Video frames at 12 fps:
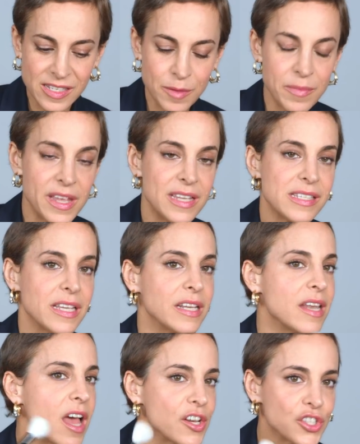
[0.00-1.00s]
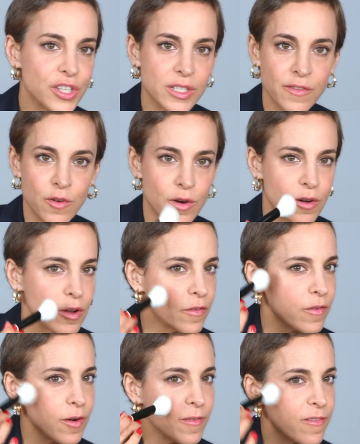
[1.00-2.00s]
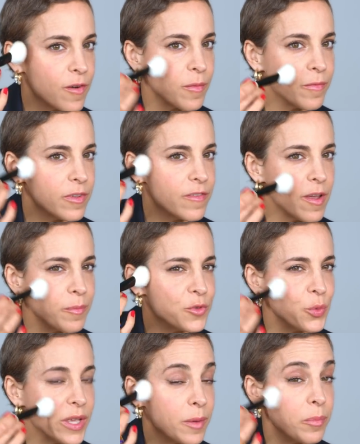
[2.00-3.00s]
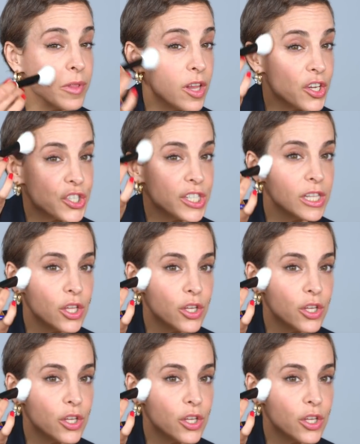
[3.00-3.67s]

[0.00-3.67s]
is amazing not just for if I'm doing a blushy